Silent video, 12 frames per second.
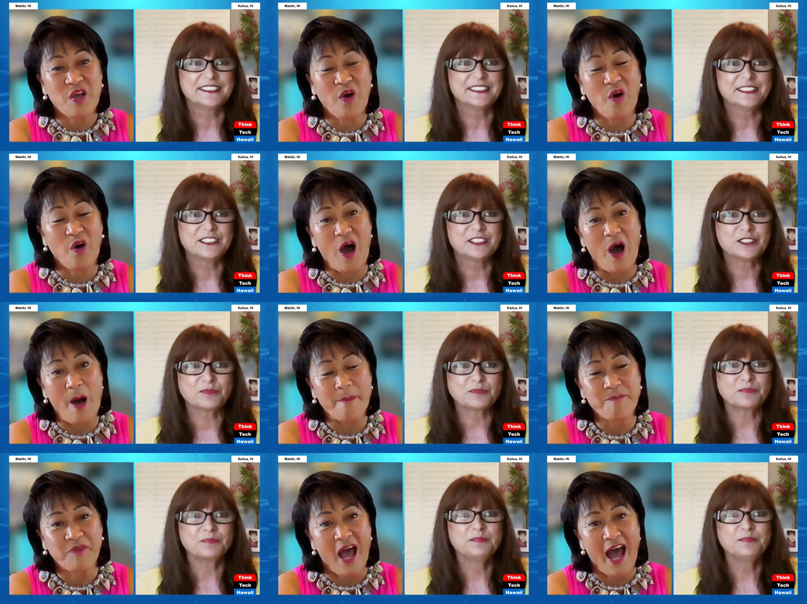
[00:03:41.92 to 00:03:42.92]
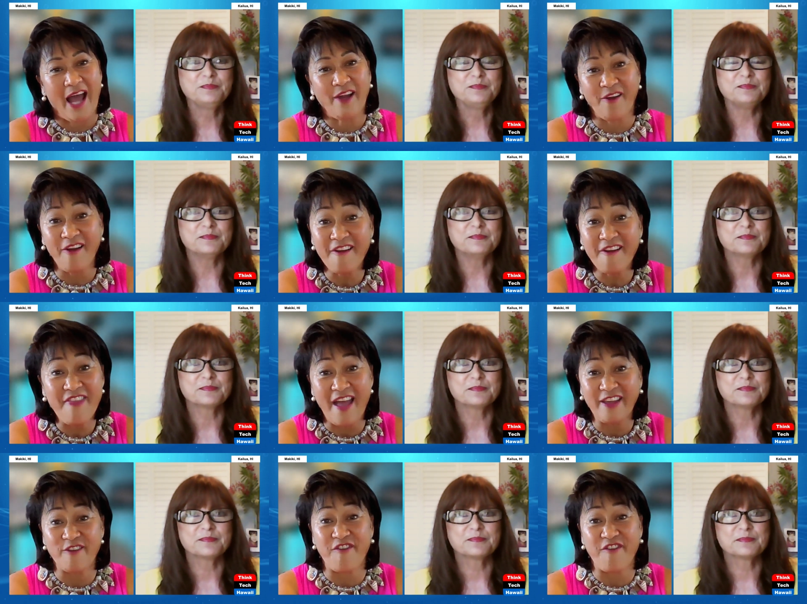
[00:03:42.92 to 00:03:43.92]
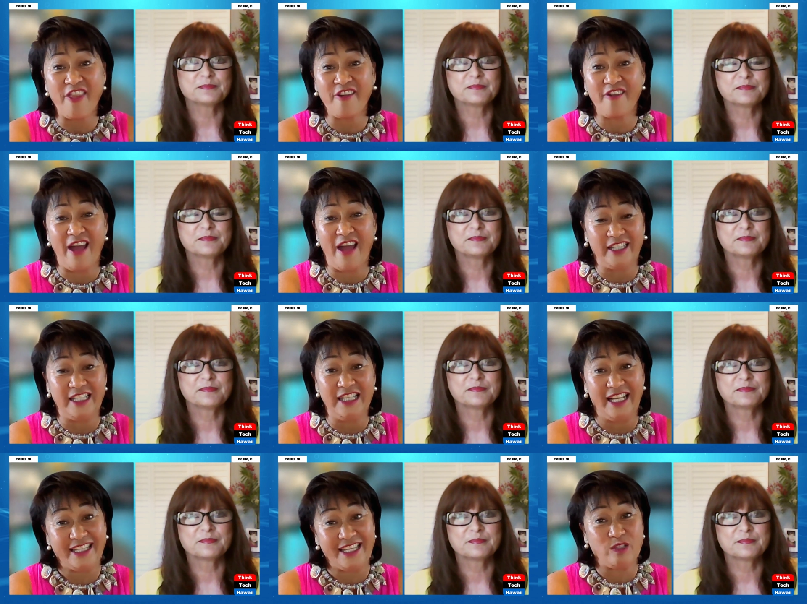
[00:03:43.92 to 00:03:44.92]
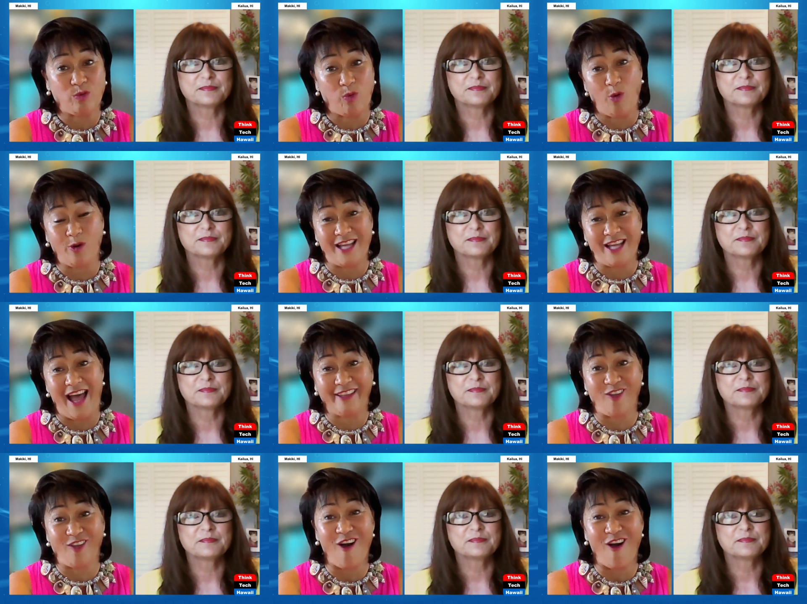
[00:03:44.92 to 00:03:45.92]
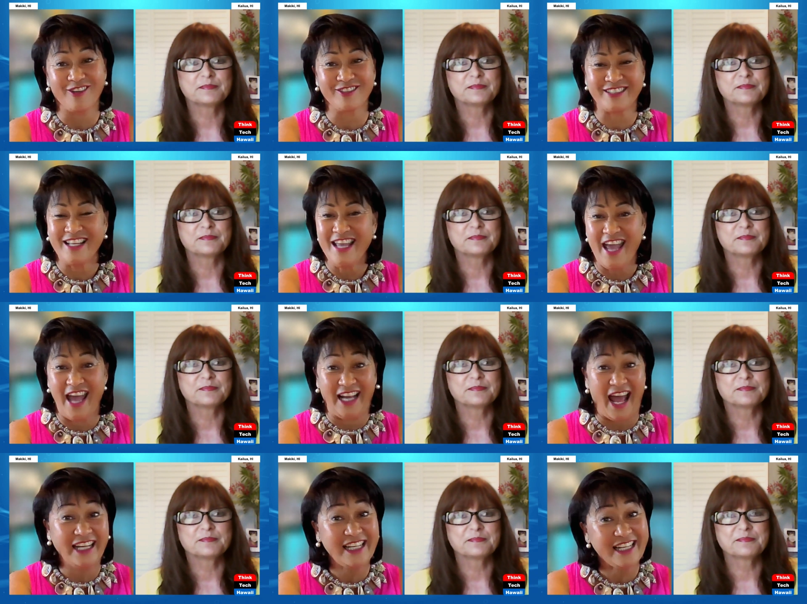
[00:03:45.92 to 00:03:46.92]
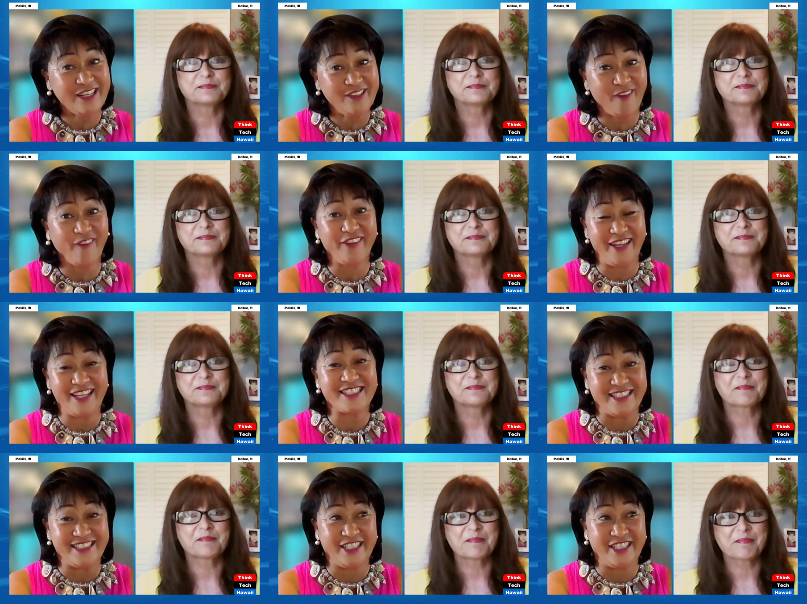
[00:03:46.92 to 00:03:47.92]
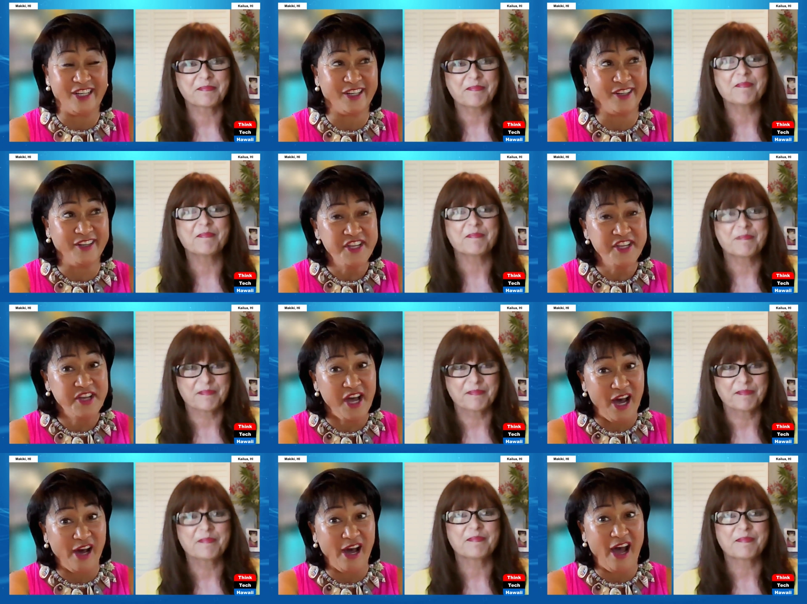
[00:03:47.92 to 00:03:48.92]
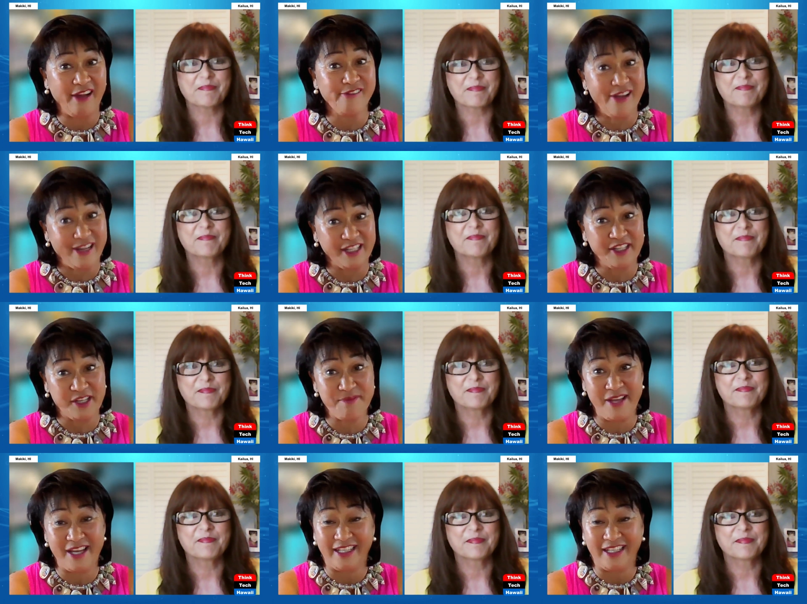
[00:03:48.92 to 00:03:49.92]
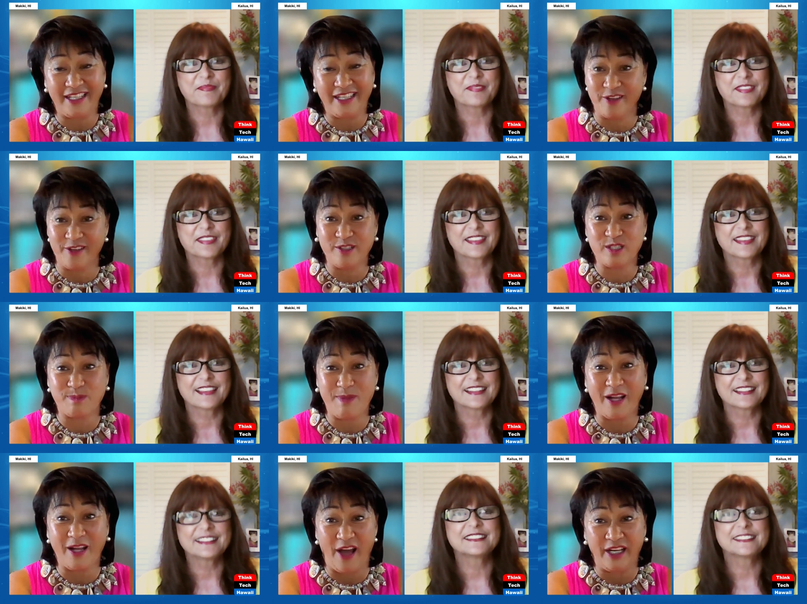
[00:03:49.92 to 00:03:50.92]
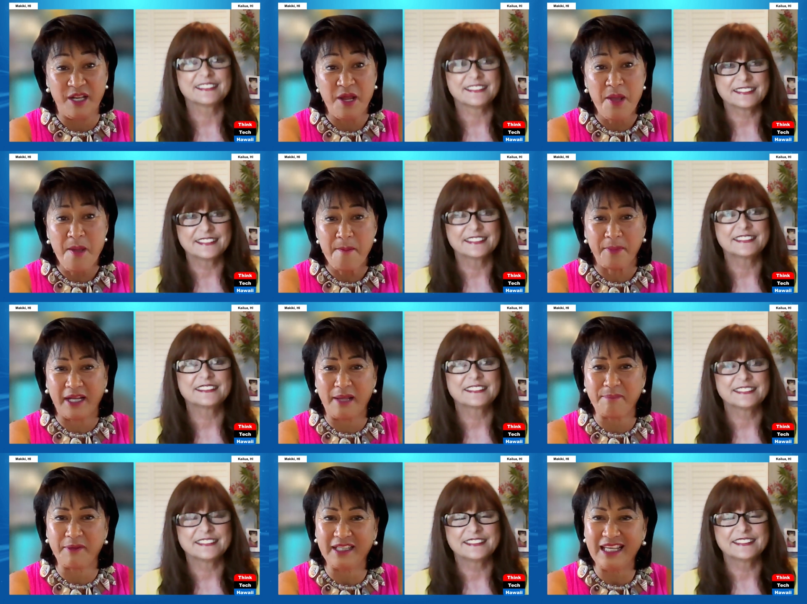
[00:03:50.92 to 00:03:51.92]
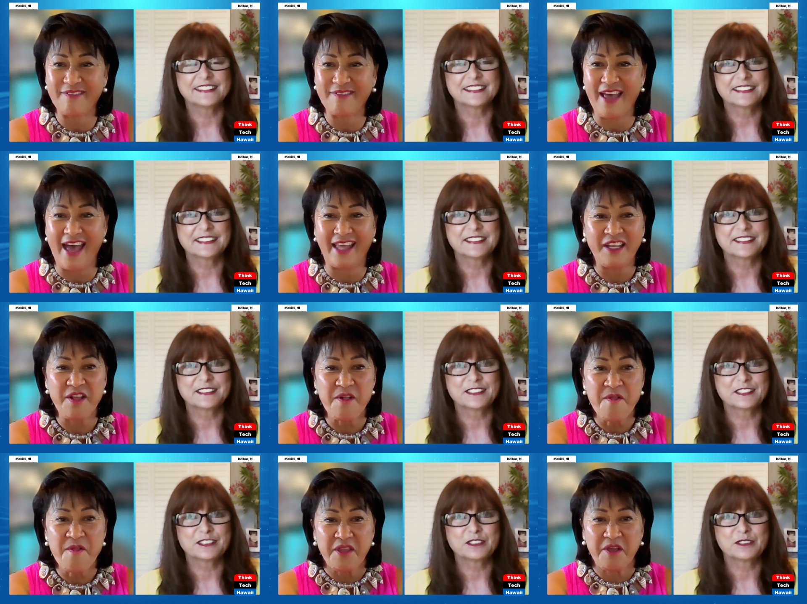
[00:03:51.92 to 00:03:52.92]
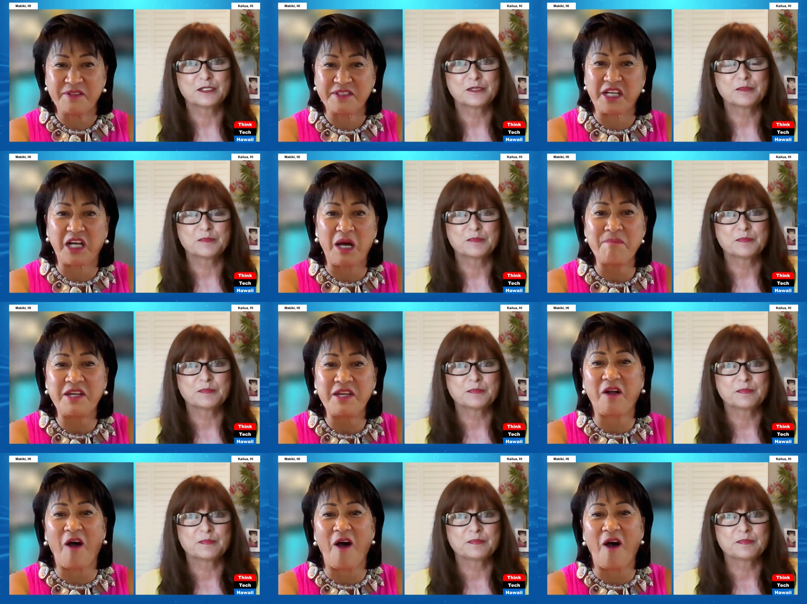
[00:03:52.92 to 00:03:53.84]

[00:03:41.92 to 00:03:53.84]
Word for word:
Speaker 1: so, um, I heard that your father had a liking towards hot dogs, and I didn't know this until uh, I read a little bit and I heard you speak on it. But I believe that it was a company